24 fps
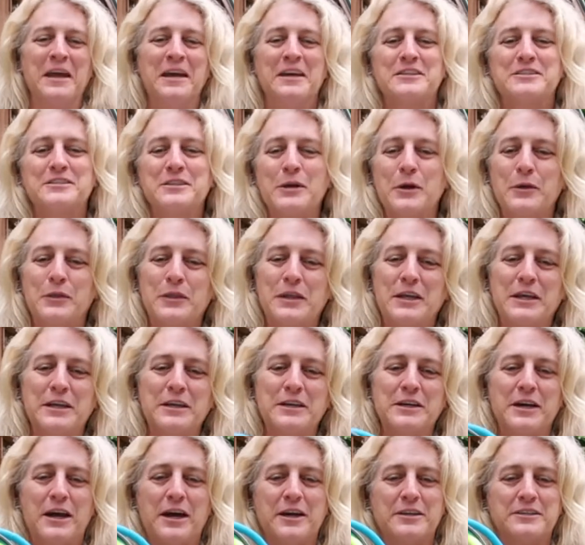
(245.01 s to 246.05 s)
So
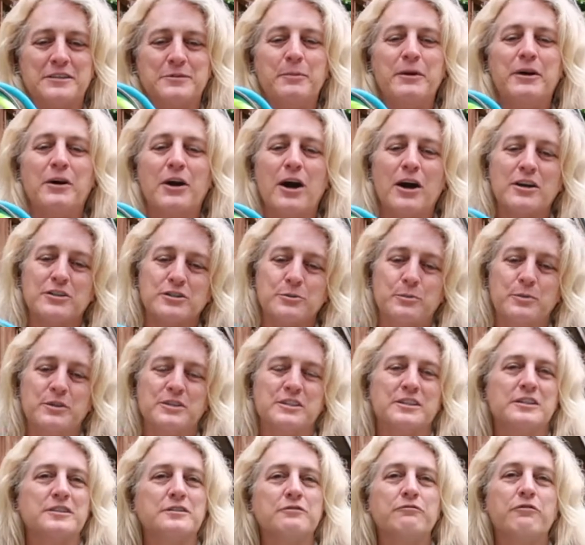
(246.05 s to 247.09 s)
the spare
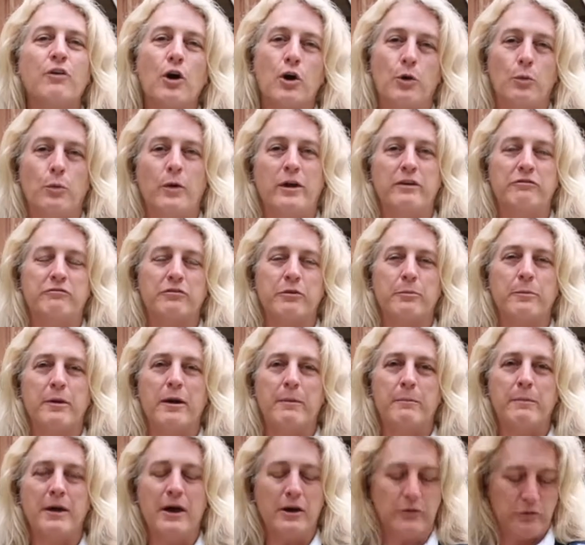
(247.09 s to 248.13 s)
octopus is far away from my
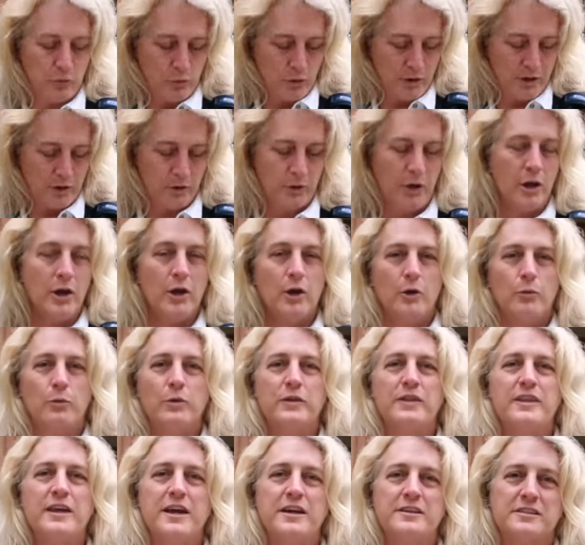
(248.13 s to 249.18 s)
mouth, where
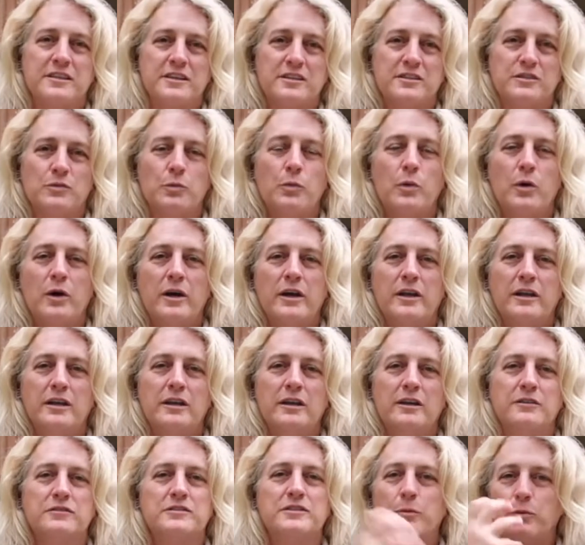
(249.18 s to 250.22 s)
with the SS1,
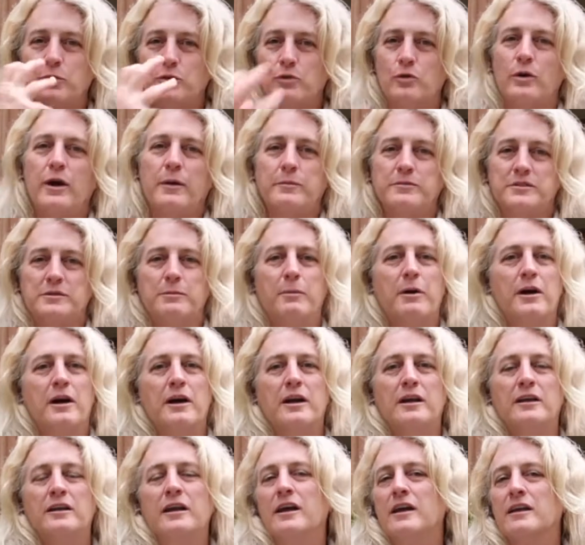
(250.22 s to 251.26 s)
if someone grabs
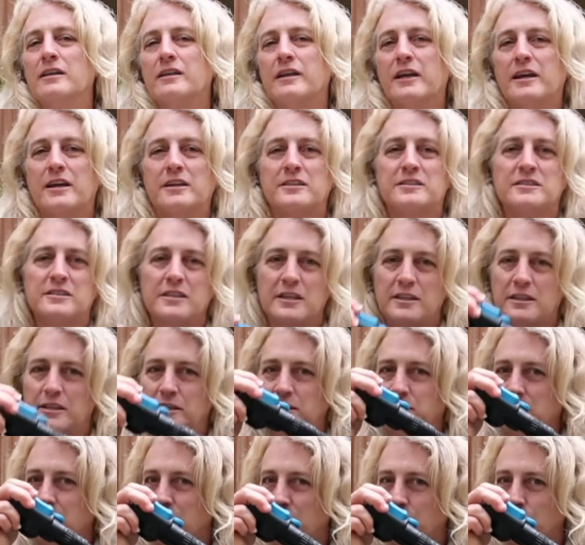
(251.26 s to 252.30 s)
mine, like I said,
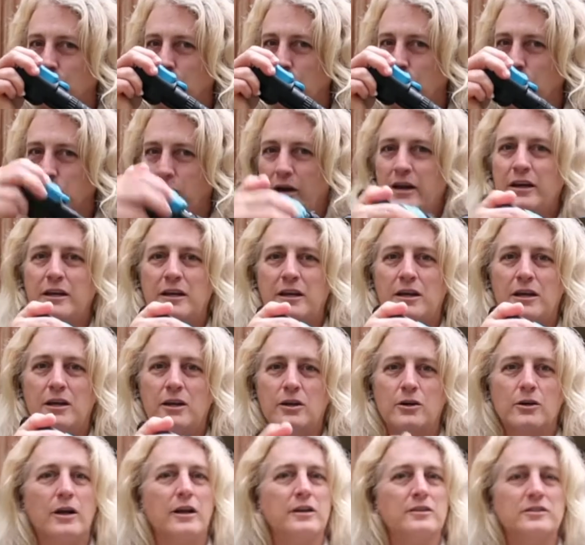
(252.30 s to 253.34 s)
this is right
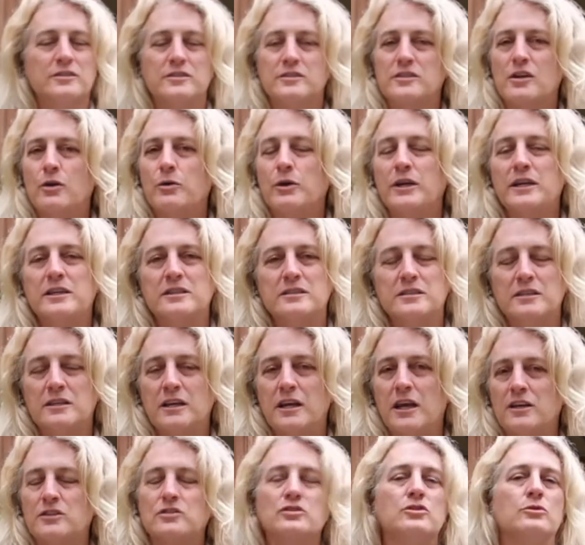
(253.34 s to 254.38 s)
here and so easy to
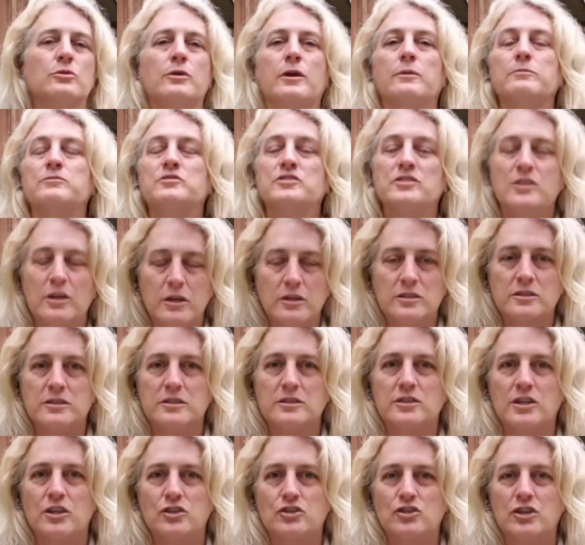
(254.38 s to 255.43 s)
get to, and I'm so used to
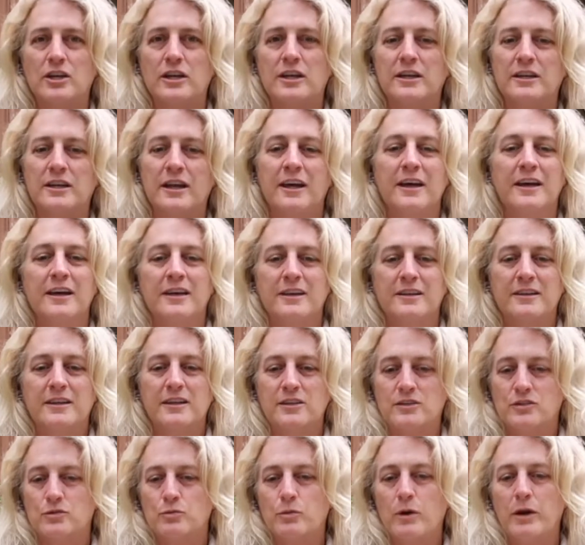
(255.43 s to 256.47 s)
touching it that
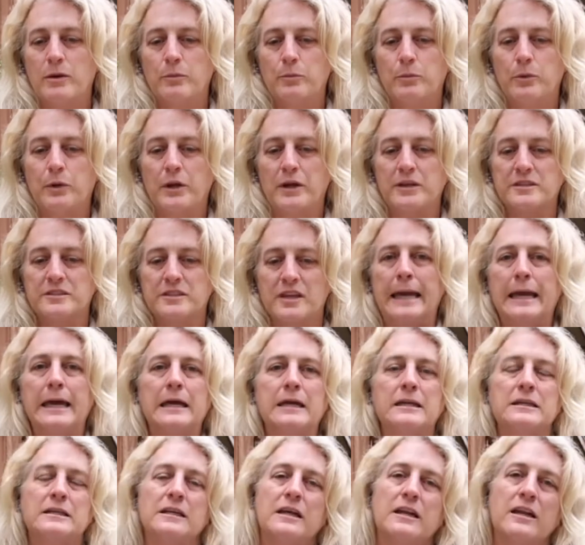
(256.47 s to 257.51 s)
it's right in place.
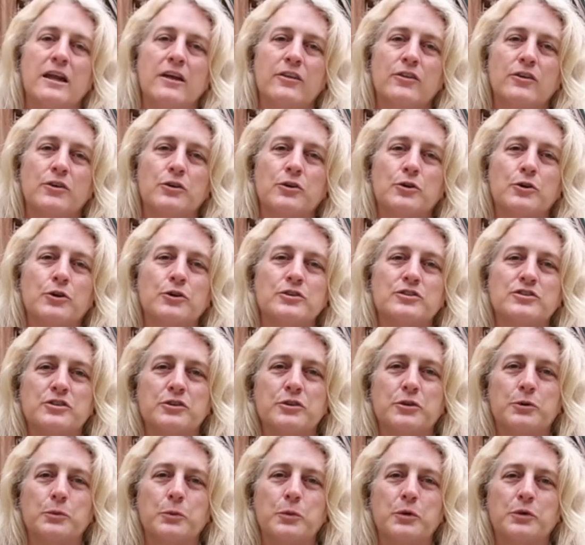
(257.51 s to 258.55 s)
And another
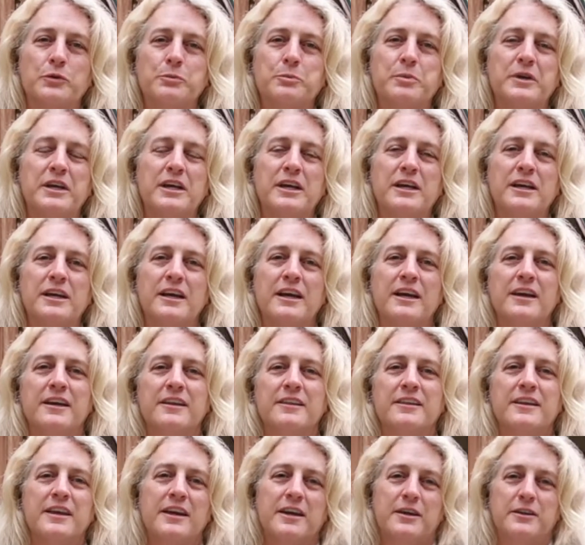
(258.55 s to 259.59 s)
concern would be
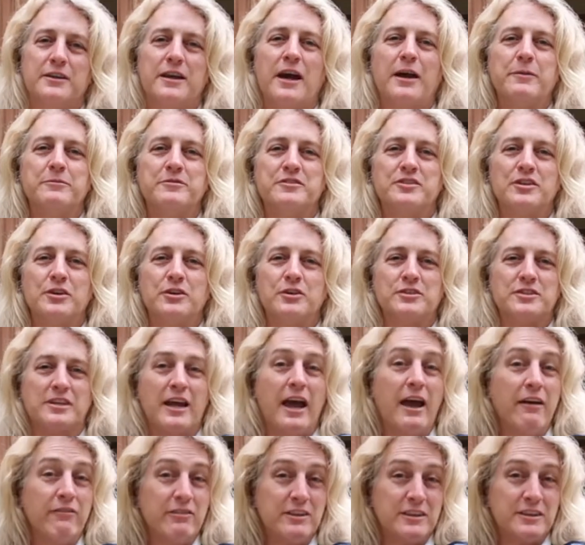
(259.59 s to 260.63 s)
that I'm so used to
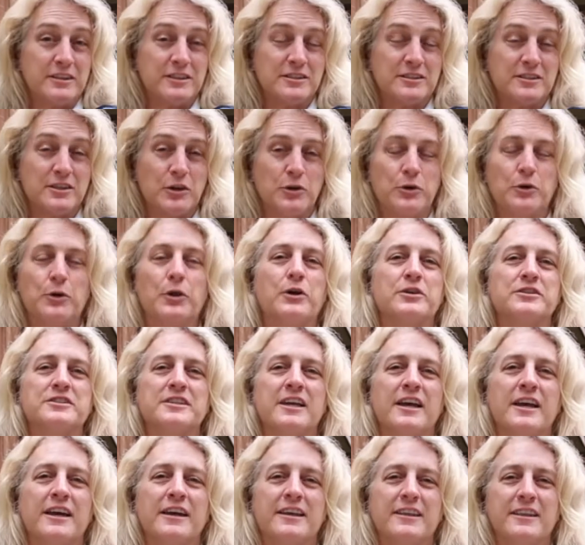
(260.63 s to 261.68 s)
having this so close
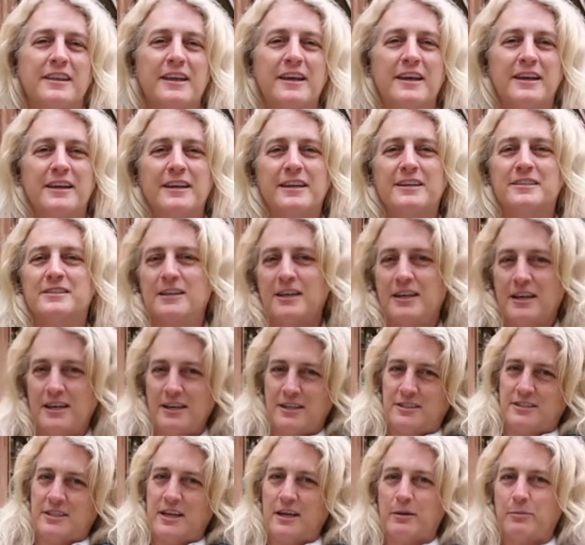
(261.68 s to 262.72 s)
that is it going
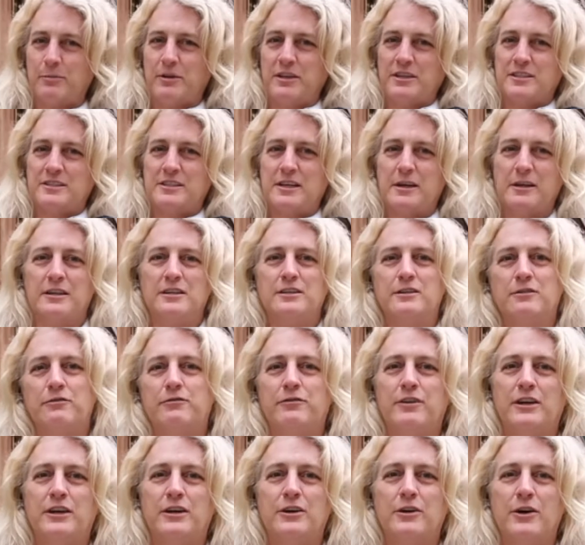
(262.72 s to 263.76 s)
to take me a second to
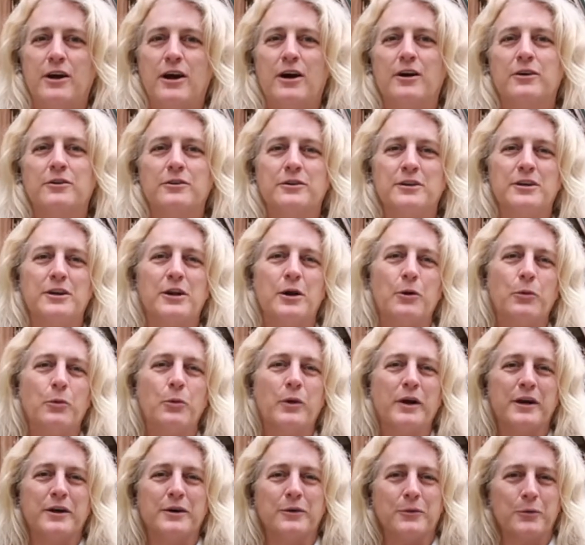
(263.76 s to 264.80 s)
figure out, you know,
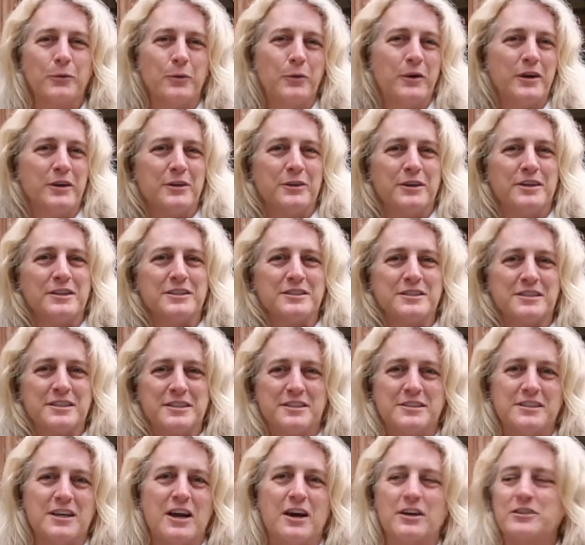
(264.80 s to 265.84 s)
where is
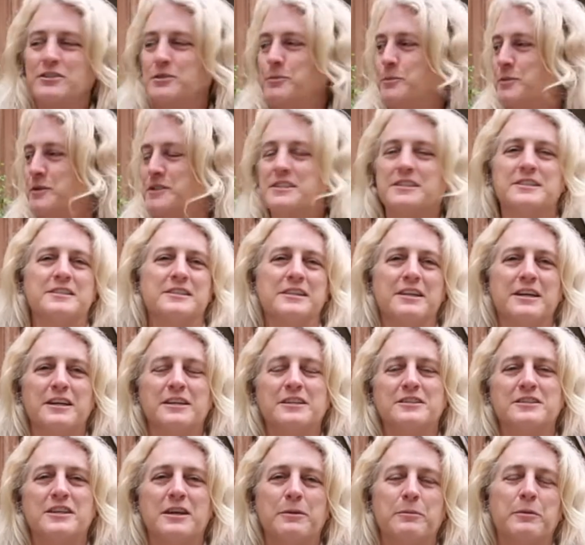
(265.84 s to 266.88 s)
this octopus? Is it going
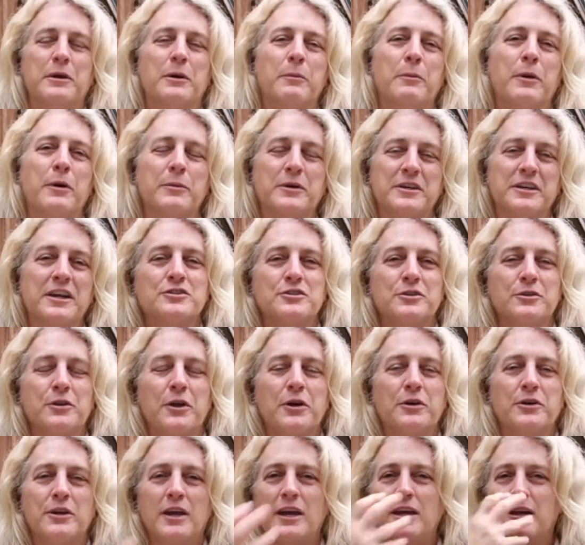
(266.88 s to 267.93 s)
to take me a moment to
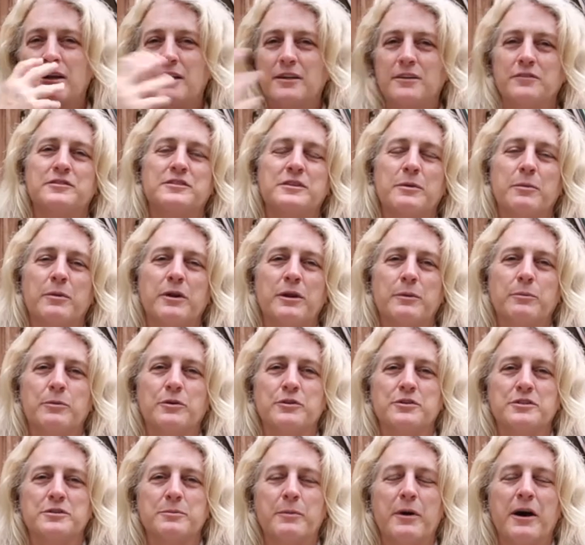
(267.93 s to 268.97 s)
locate it if somebody
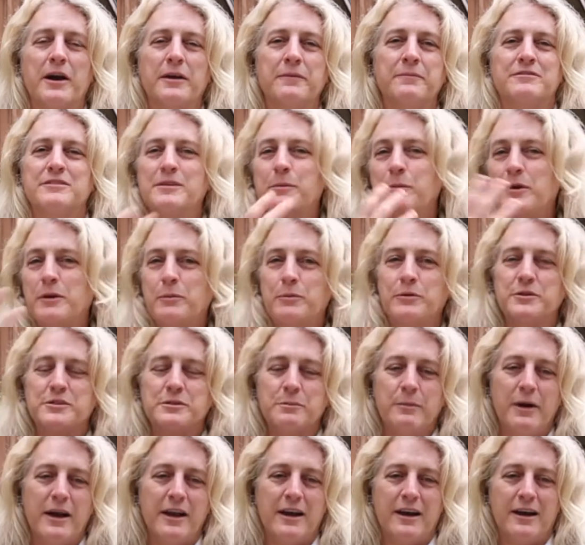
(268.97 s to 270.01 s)
pulls mine? If somebody pulls
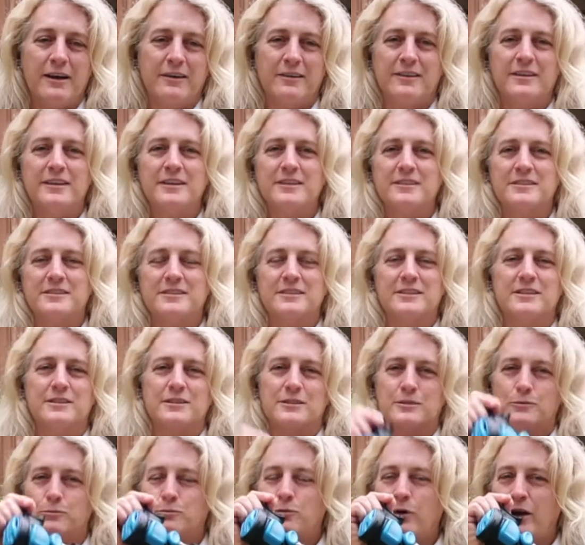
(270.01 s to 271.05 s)
mine out, this
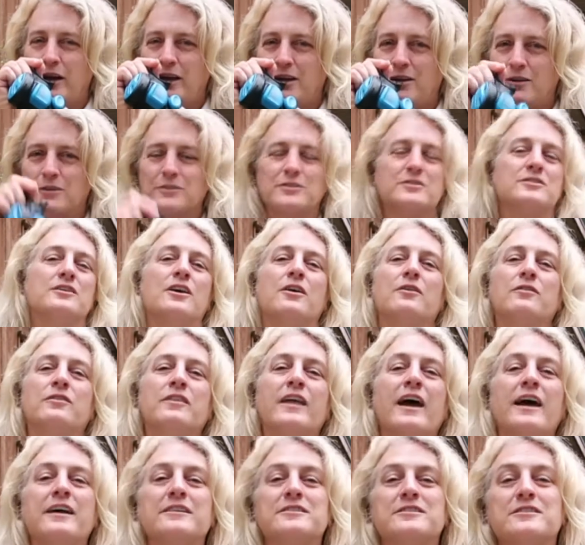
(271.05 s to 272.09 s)
is right here. So
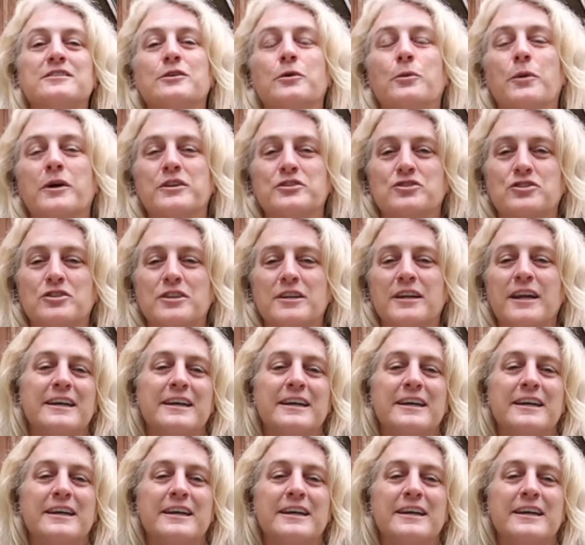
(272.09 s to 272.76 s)
that's the question.